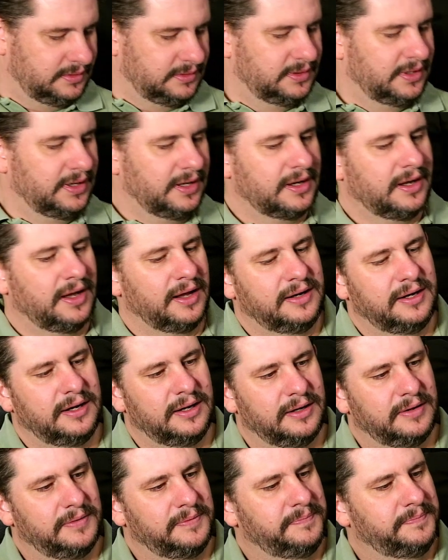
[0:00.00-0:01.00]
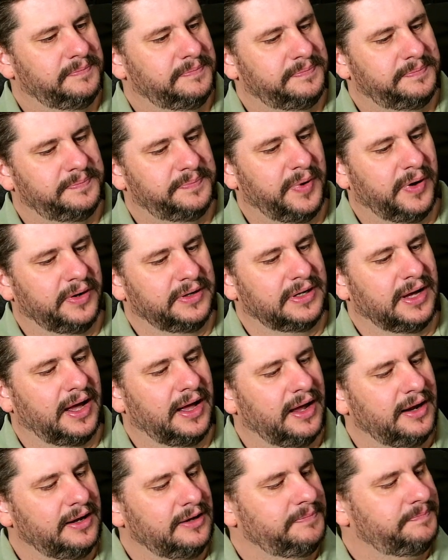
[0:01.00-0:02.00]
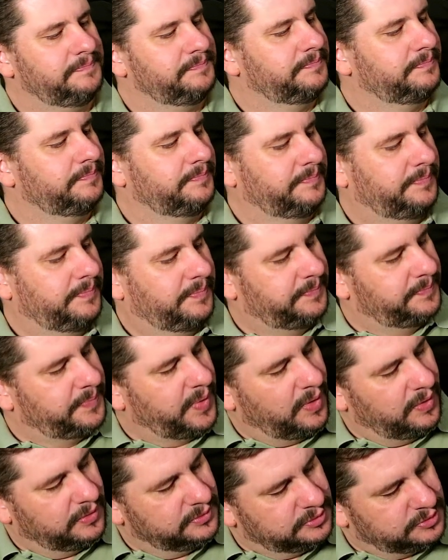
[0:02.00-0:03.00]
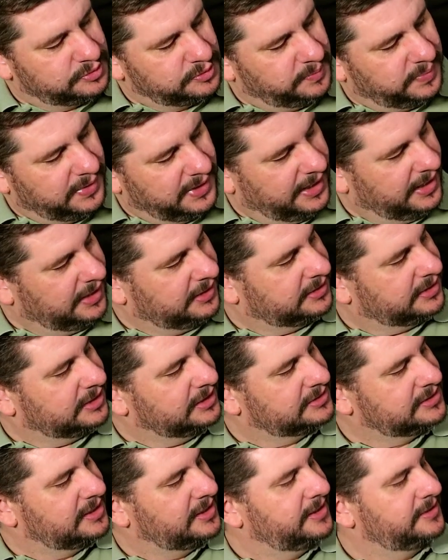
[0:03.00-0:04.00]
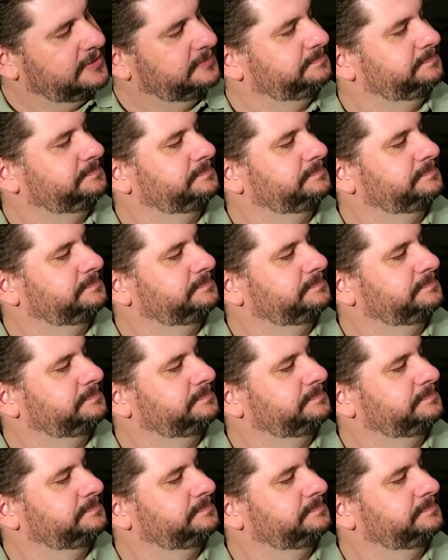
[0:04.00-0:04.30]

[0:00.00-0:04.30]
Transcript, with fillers: Then oh I got Body Guy born to play guitar.